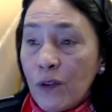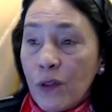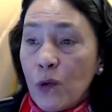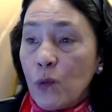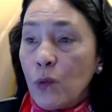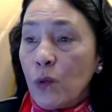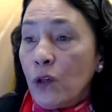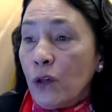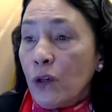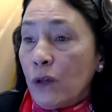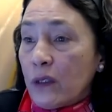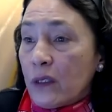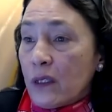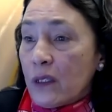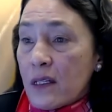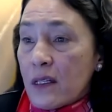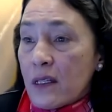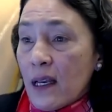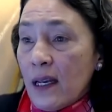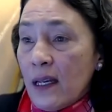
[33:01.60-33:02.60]
the world to
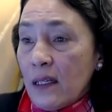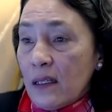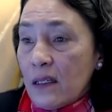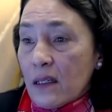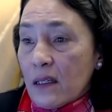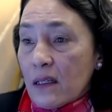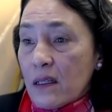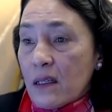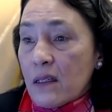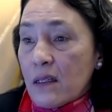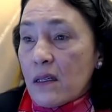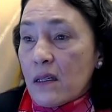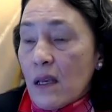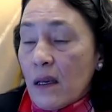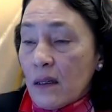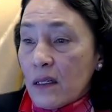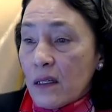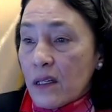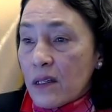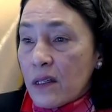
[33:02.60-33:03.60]
scientists
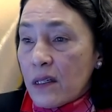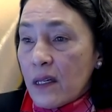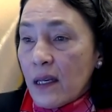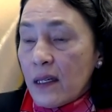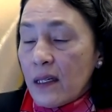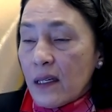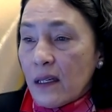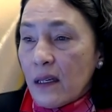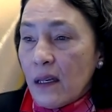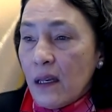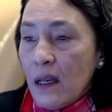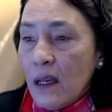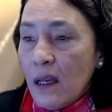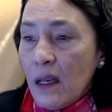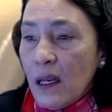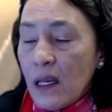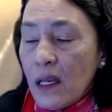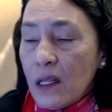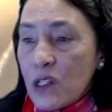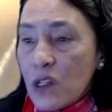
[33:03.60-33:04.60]
uh, to study.
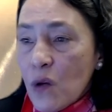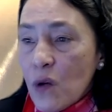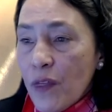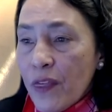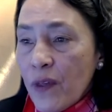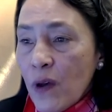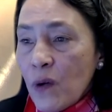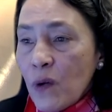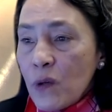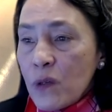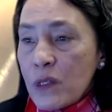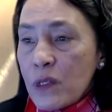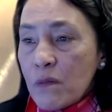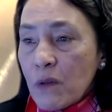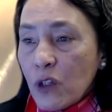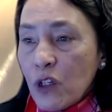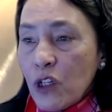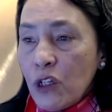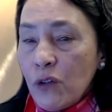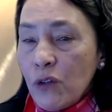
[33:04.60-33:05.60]
And so those
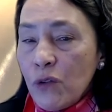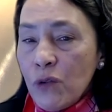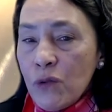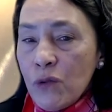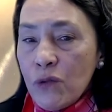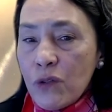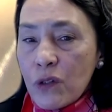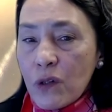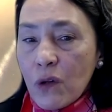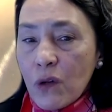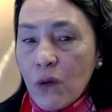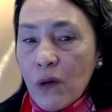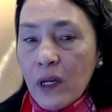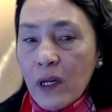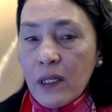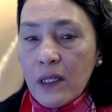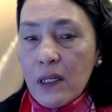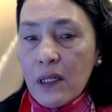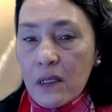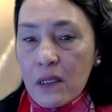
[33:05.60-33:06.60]
huge
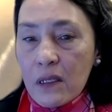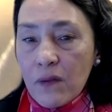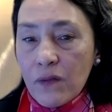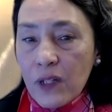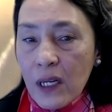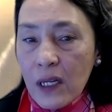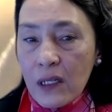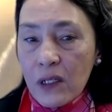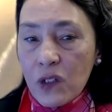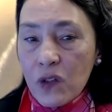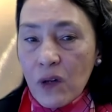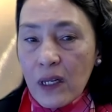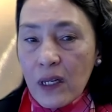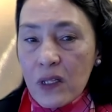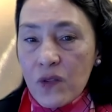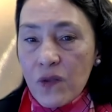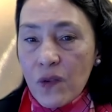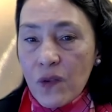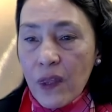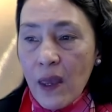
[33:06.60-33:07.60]
quantities of data
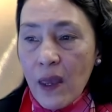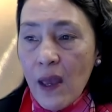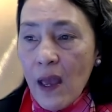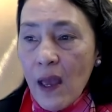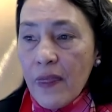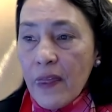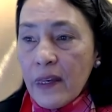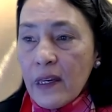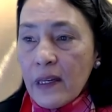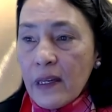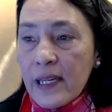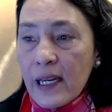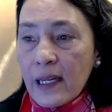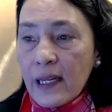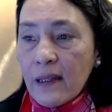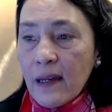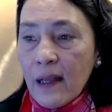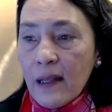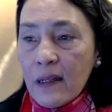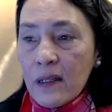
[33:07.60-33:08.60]
transfer, the
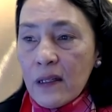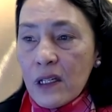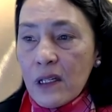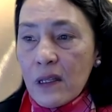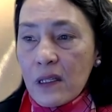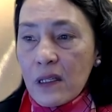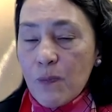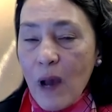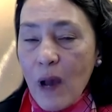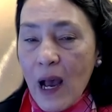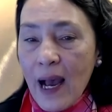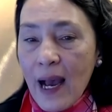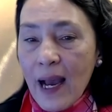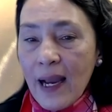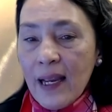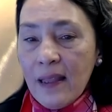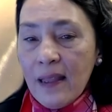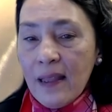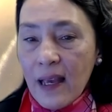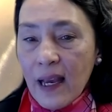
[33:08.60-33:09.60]
technology that's
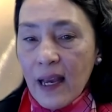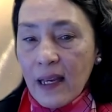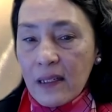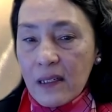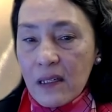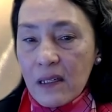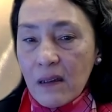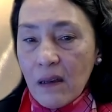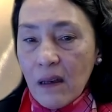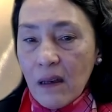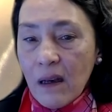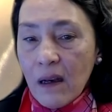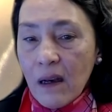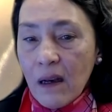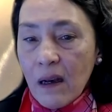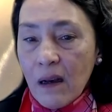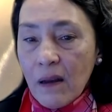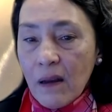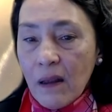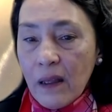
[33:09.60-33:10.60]
behind that
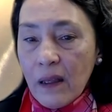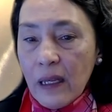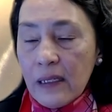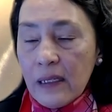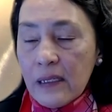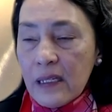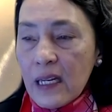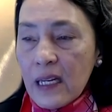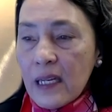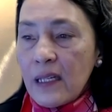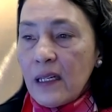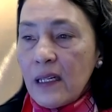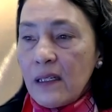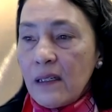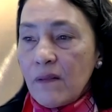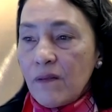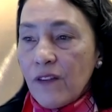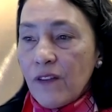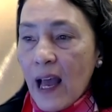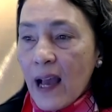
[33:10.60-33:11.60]
uh, did
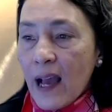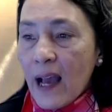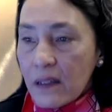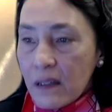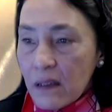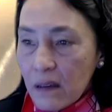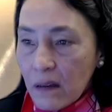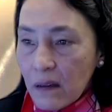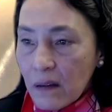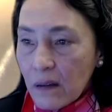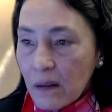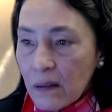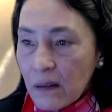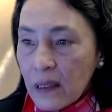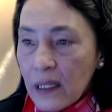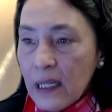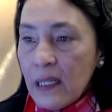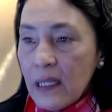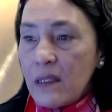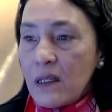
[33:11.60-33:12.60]
in fact
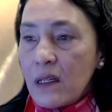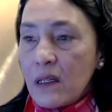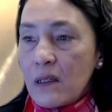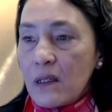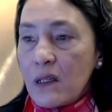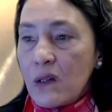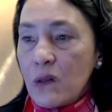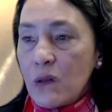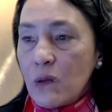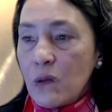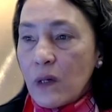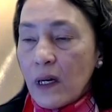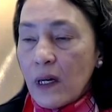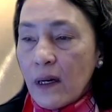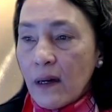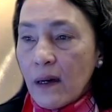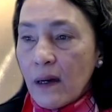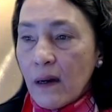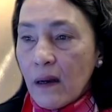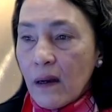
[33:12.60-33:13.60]
lead to
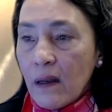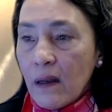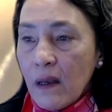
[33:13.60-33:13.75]
uh,